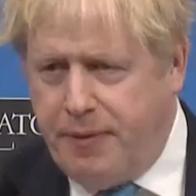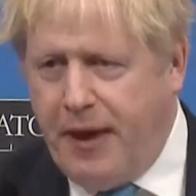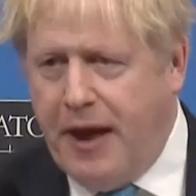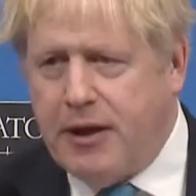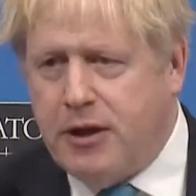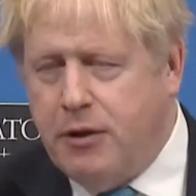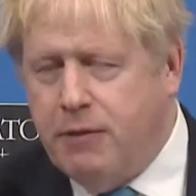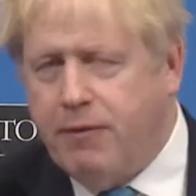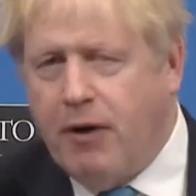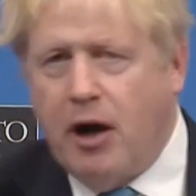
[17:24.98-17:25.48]

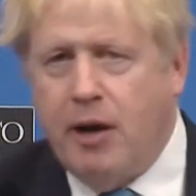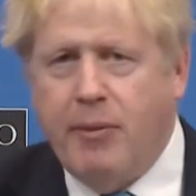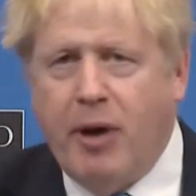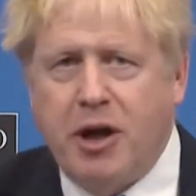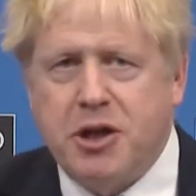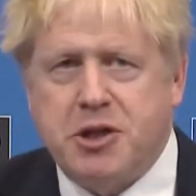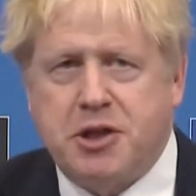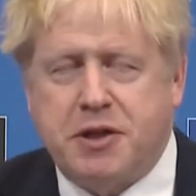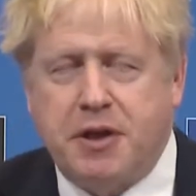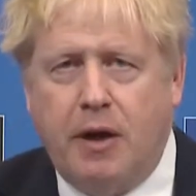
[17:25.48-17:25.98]
thank you very
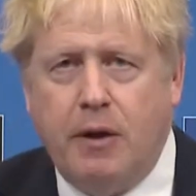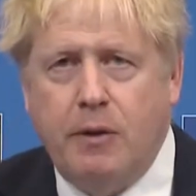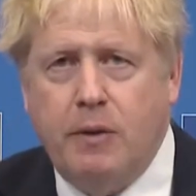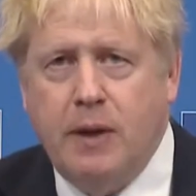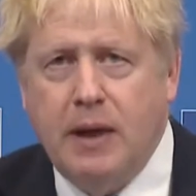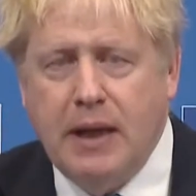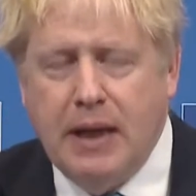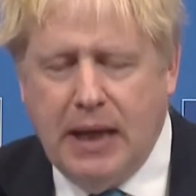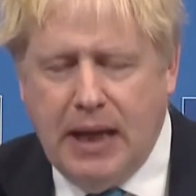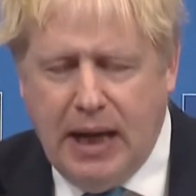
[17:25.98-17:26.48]
much. So,
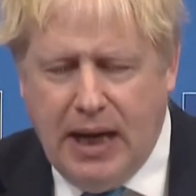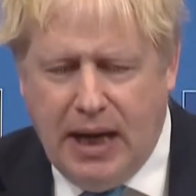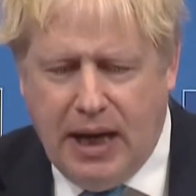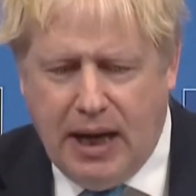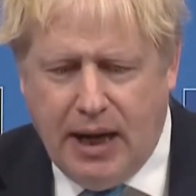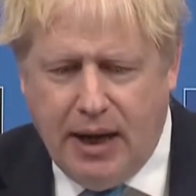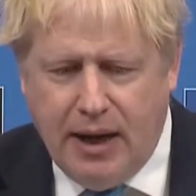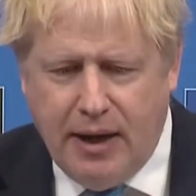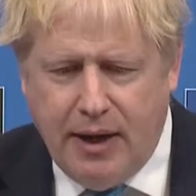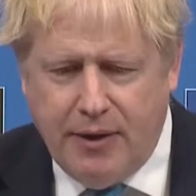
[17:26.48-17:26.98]

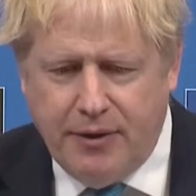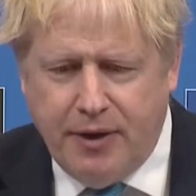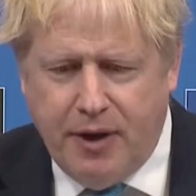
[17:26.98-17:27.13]
uh,